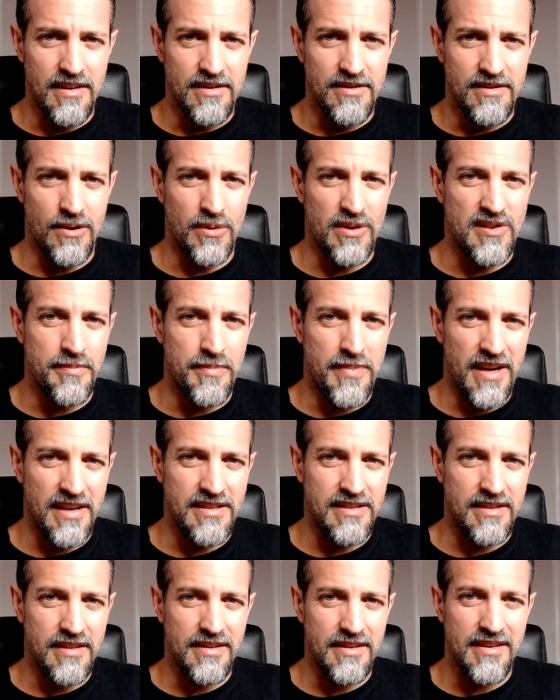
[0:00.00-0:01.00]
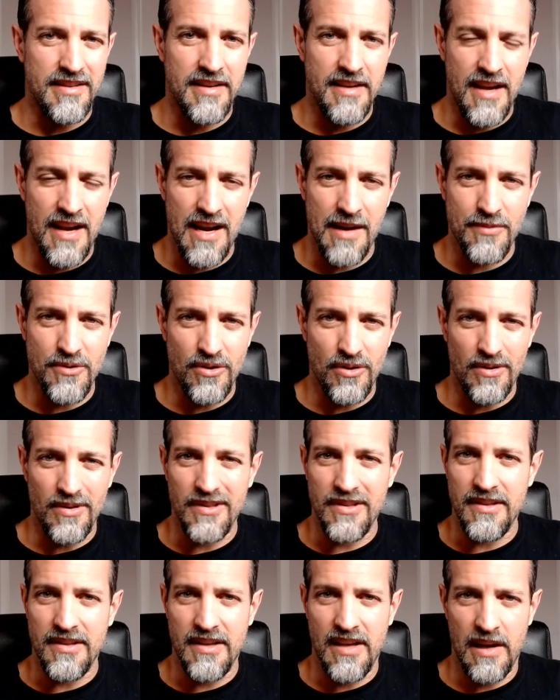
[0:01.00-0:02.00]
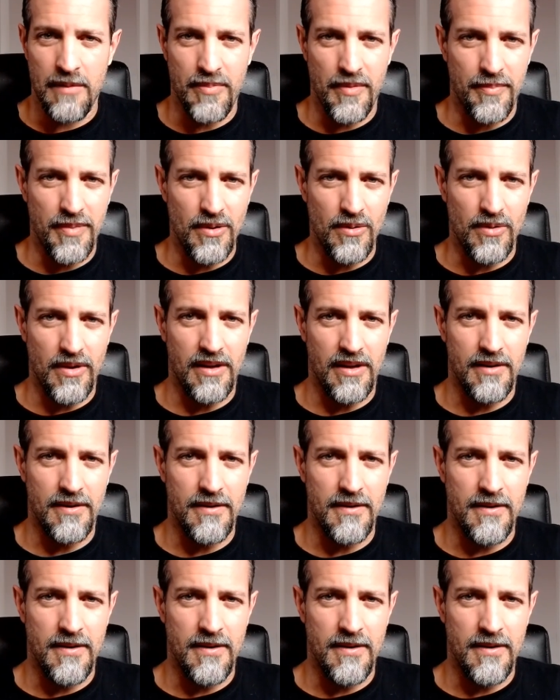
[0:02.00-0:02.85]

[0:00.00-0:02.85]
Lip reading: to its best capture capability.